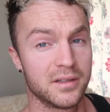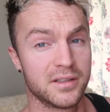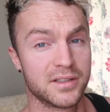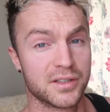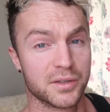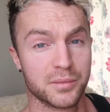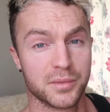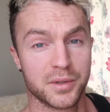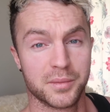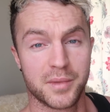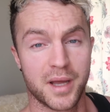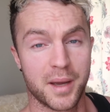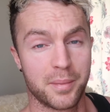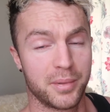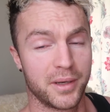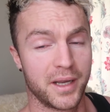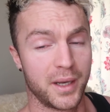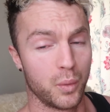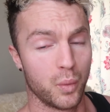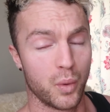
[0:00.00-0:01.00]
Some of them not
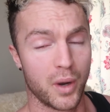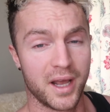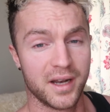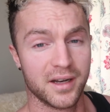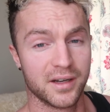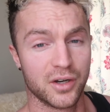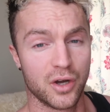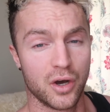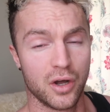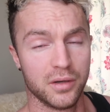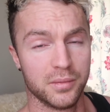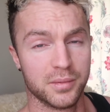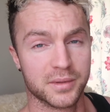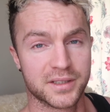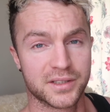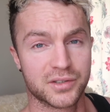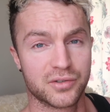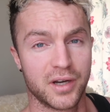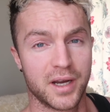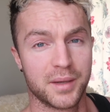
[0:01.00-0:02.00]
playing well at all, but
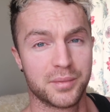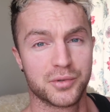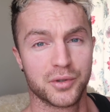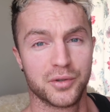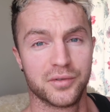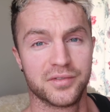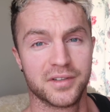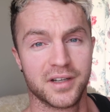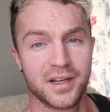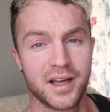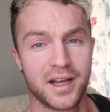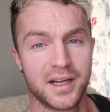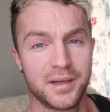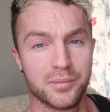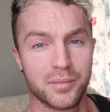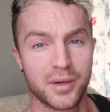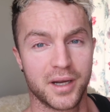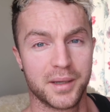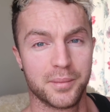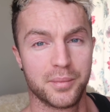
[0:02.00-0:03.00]
scraped over the
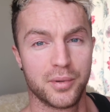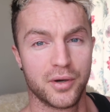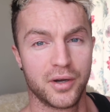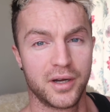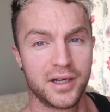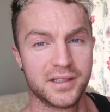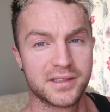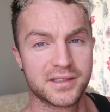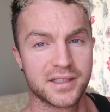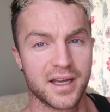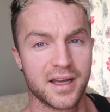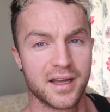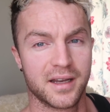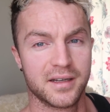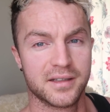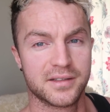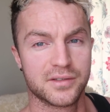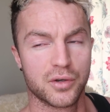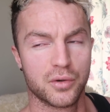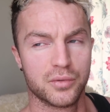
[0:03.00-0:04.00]
line by a point,
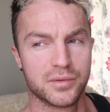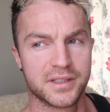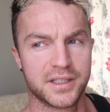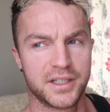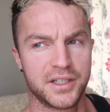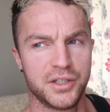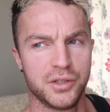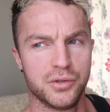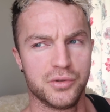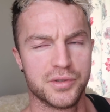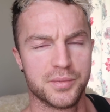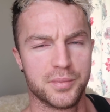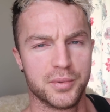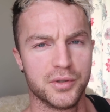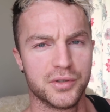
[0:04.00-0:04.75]
and it's always a huge